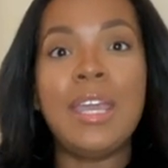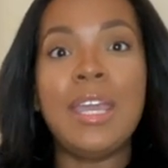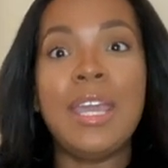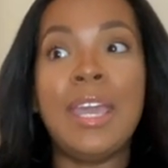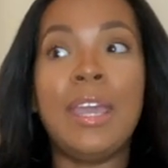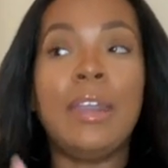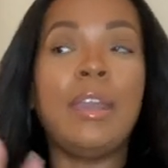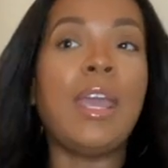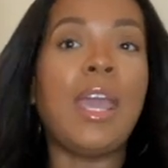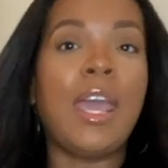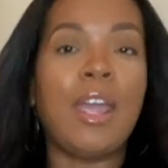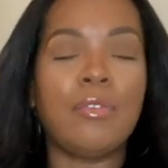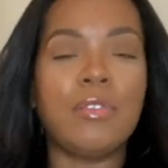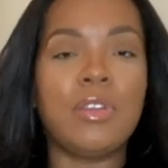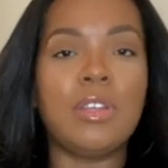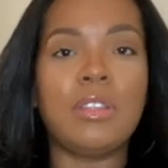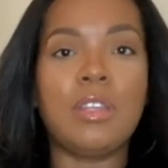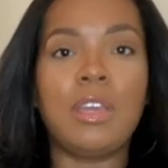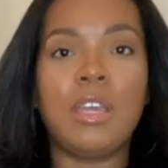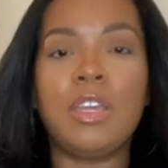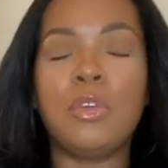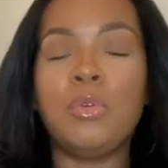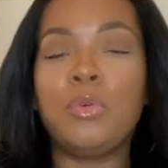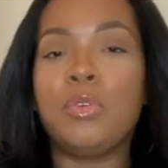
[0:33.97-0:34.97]
in
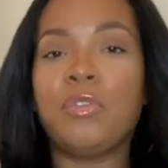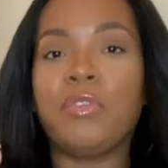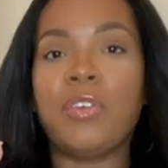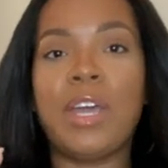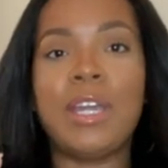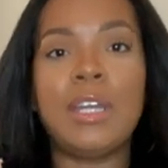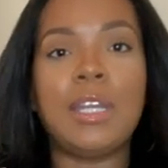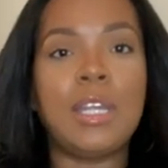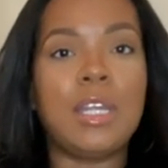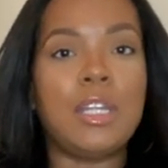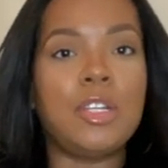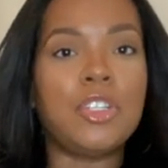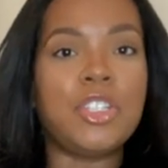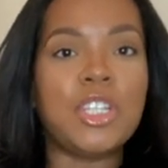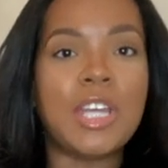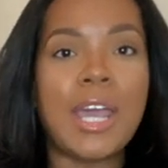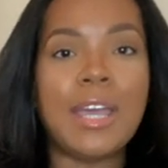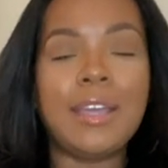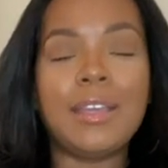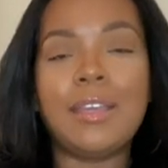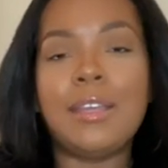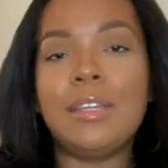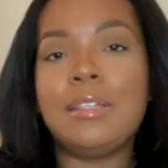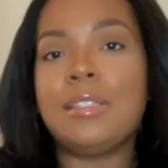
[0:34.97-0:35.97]
everything you will find it in
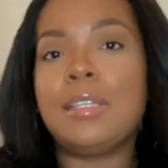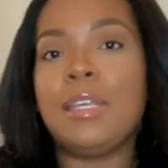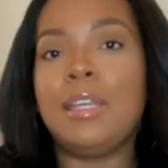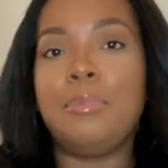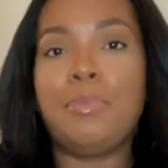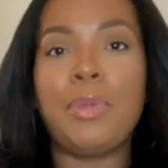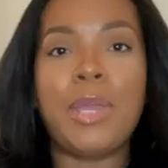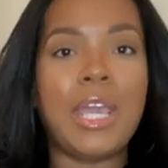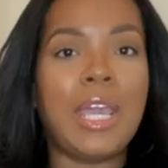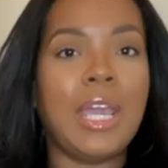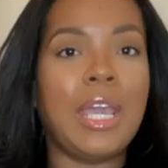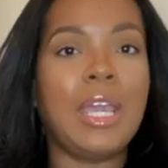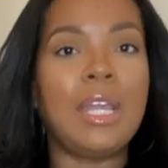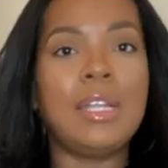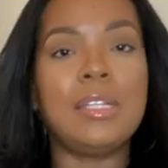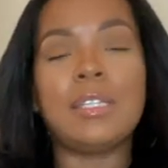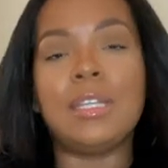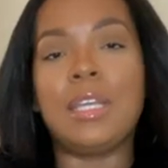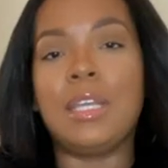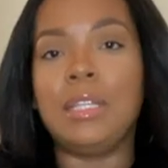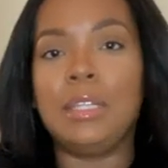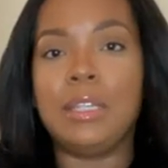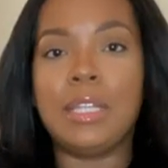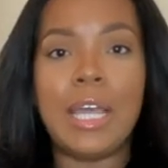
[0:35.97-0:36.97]
jackets in pants
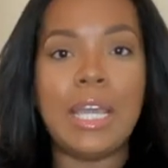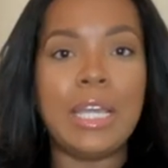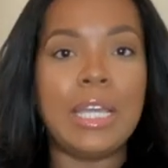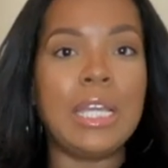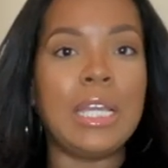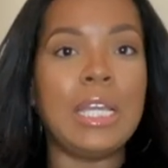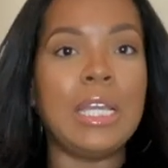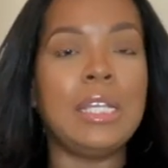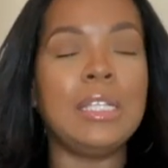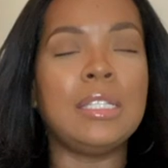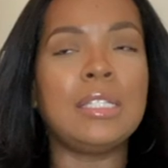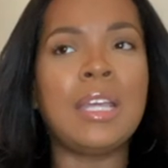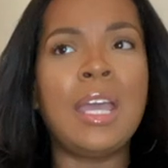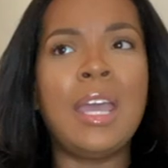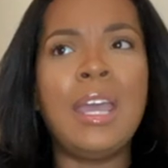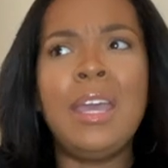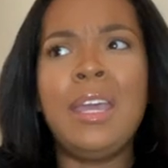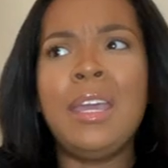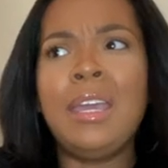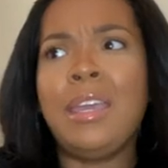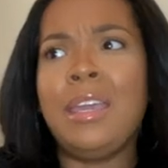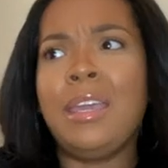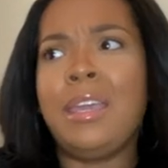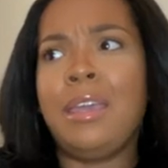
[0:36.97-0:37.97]
in leggings
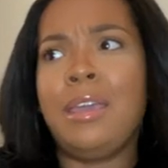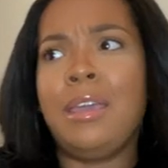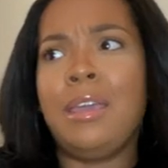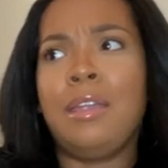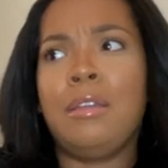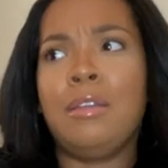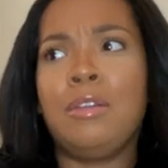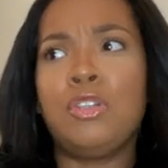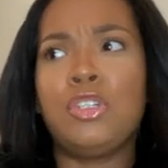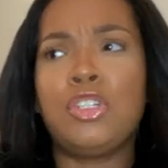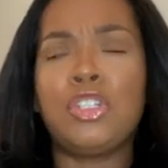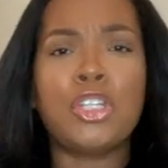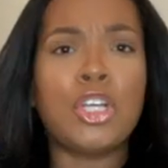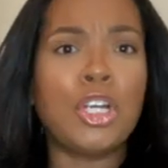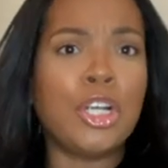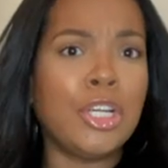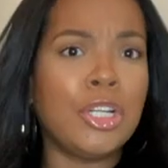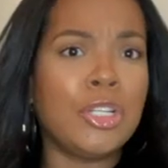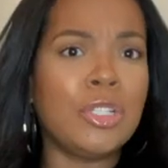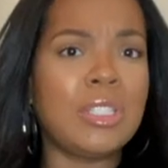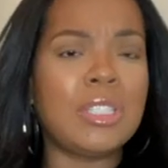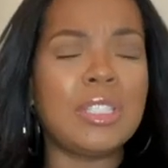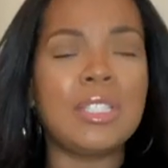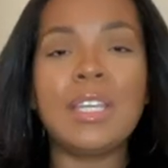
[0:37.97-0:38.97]
in
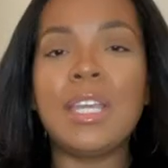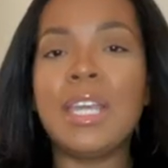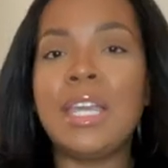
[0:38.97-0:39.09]
shirts.